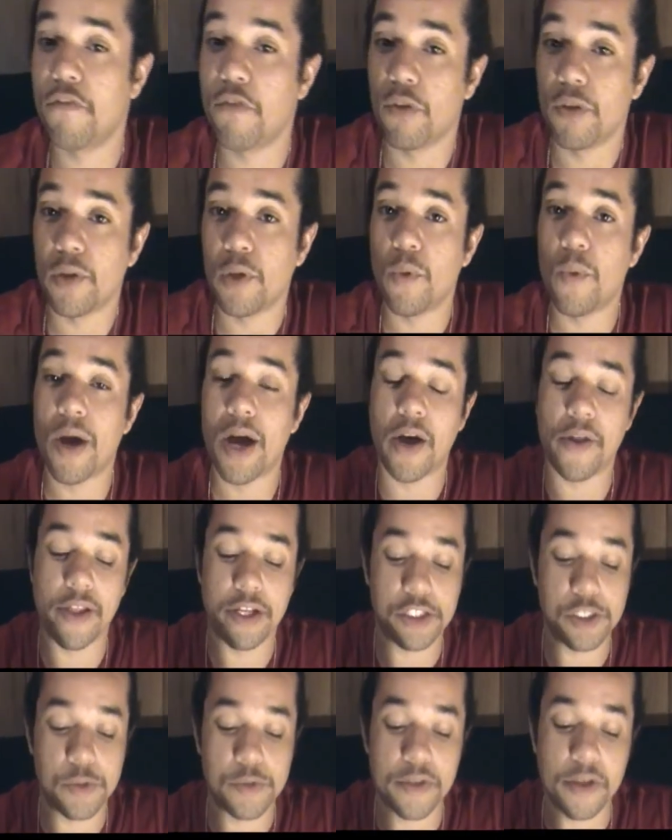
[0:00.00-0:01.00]
for a little while
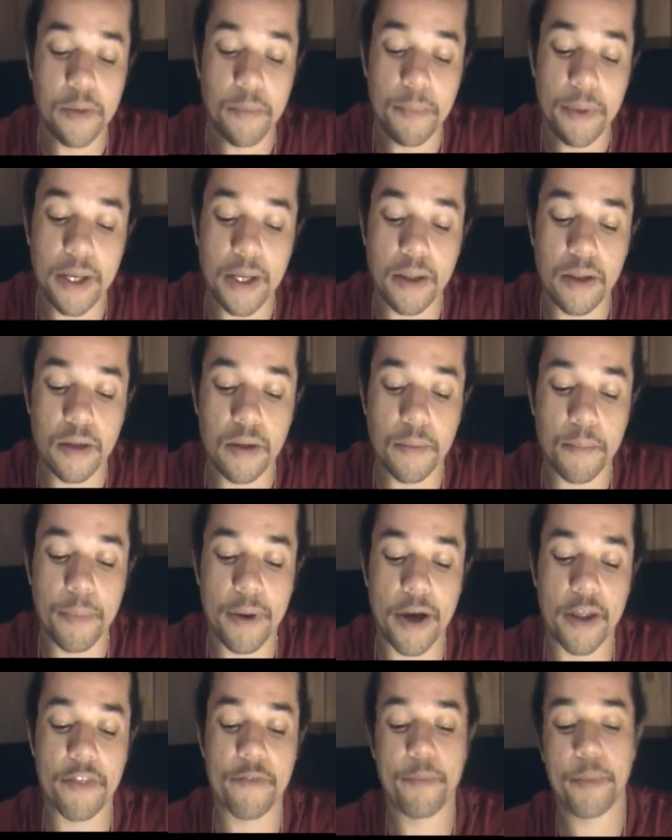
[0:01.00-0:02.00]
that she was going to beat
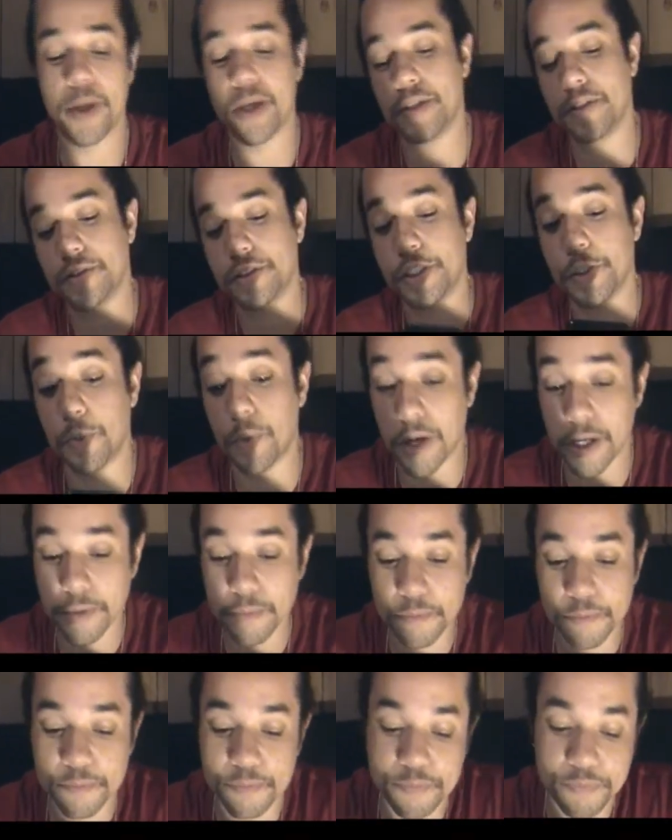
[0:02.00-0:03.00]
Beth, but she
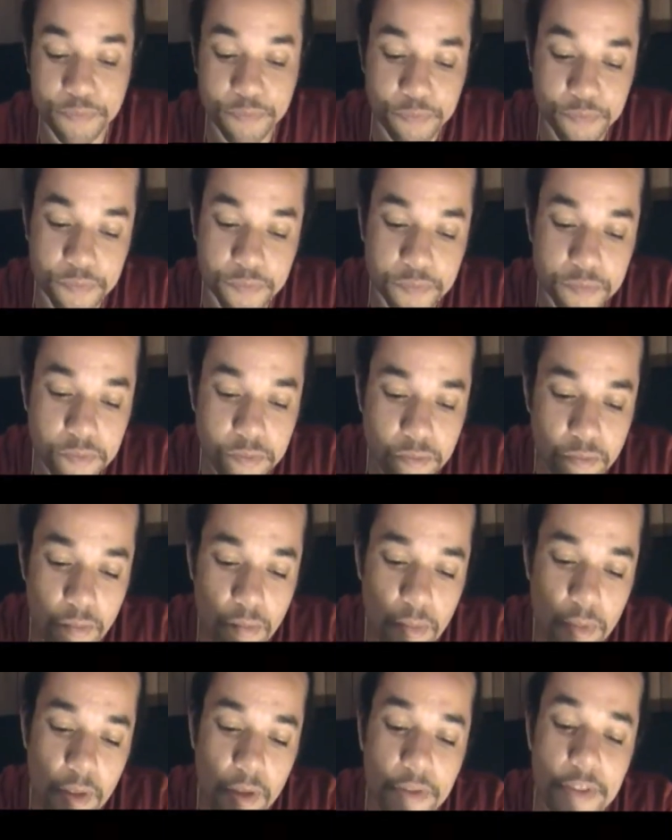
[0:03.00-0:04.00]
won.
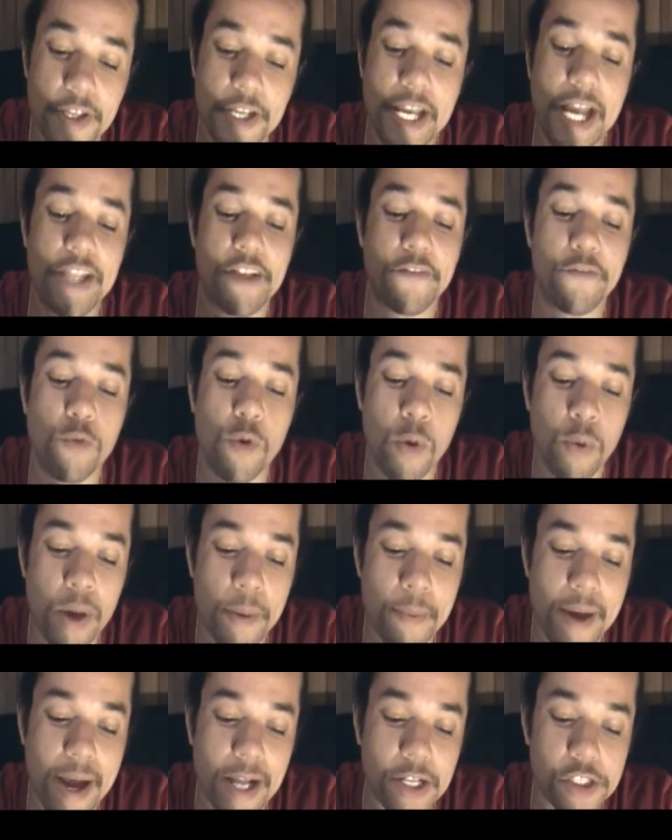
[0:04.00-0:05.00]
Then you had the
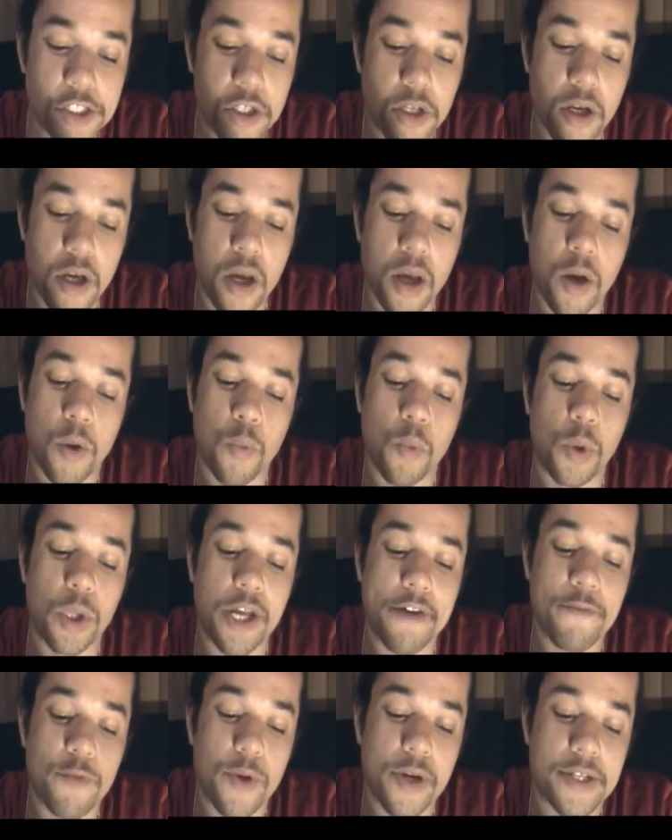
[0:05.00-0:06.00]
four-way match.
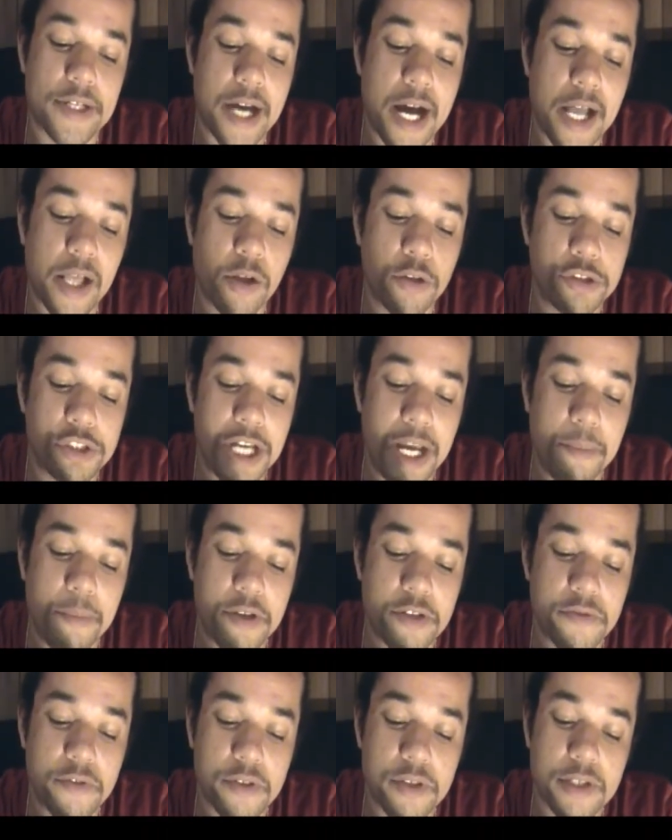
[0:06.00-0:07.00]
World Heavyweight title,
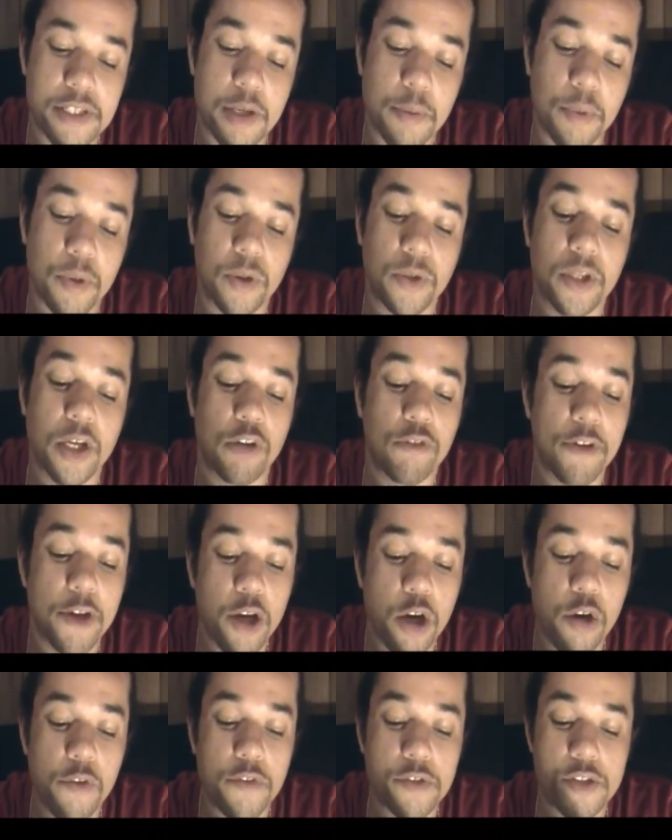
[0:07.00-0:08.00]
Sheamus versus Alberto Del
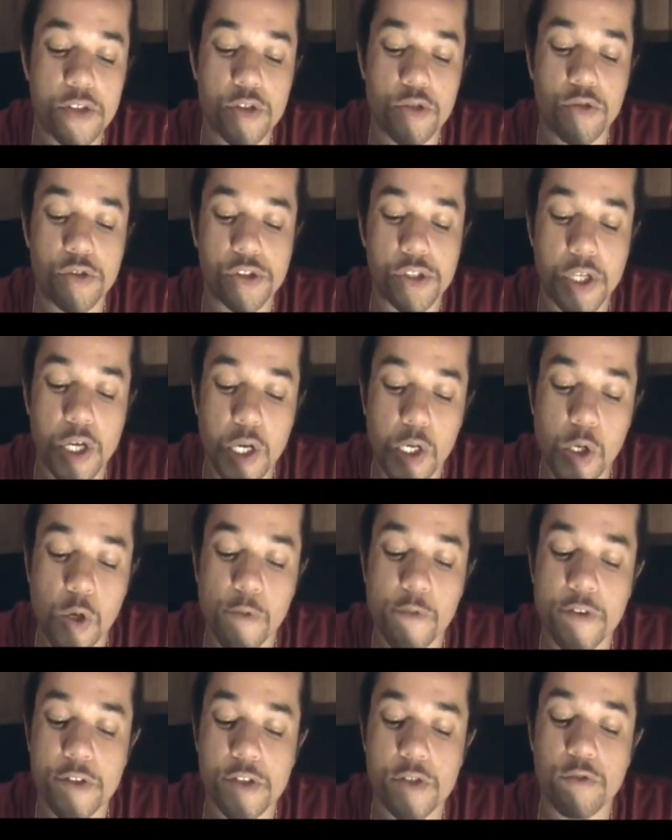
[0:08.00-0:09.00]
Rio versus Chris
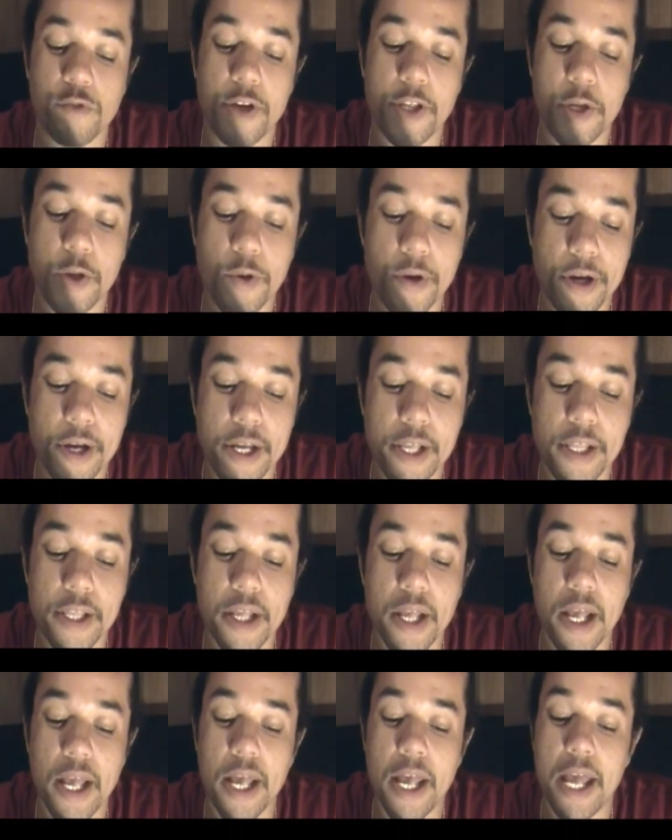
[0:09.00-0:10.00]
Jericho versus Randy
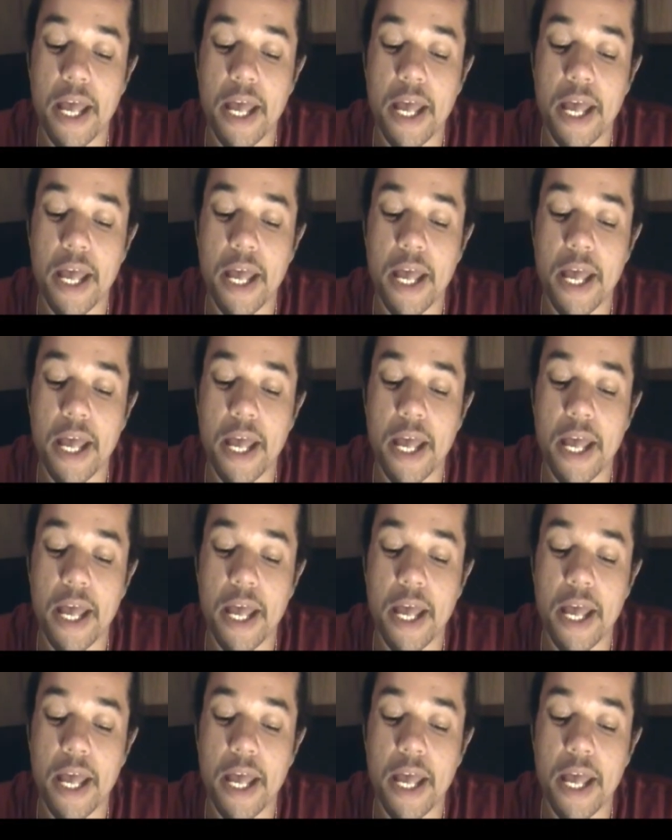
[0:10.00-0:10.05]
Orton.